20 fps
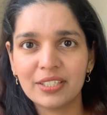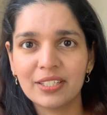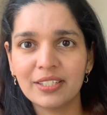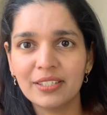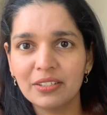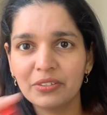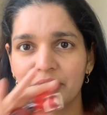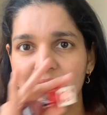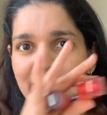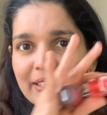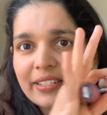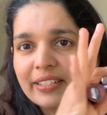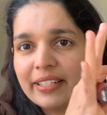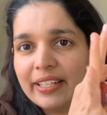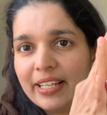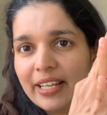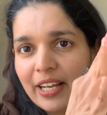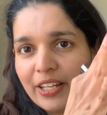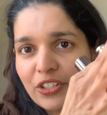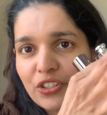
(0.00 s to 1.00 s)
Till
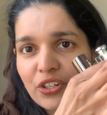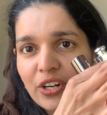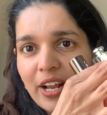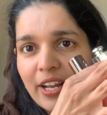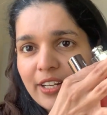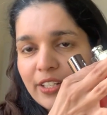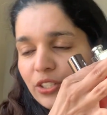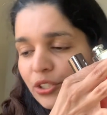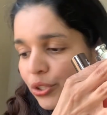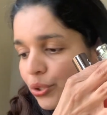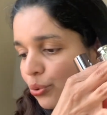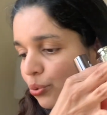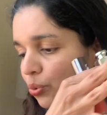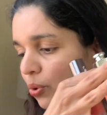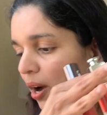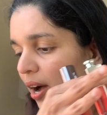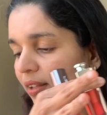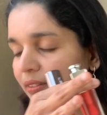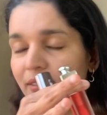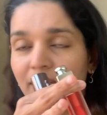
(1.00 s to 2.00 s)
recently, I tried two
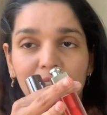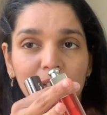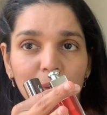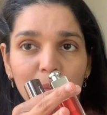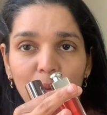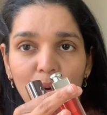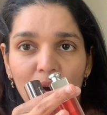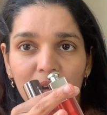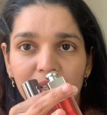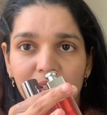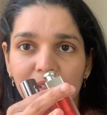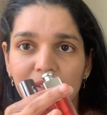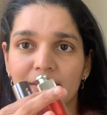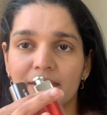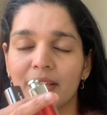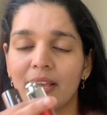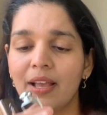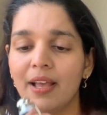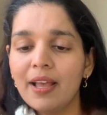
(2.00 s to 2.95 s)
other lip oils,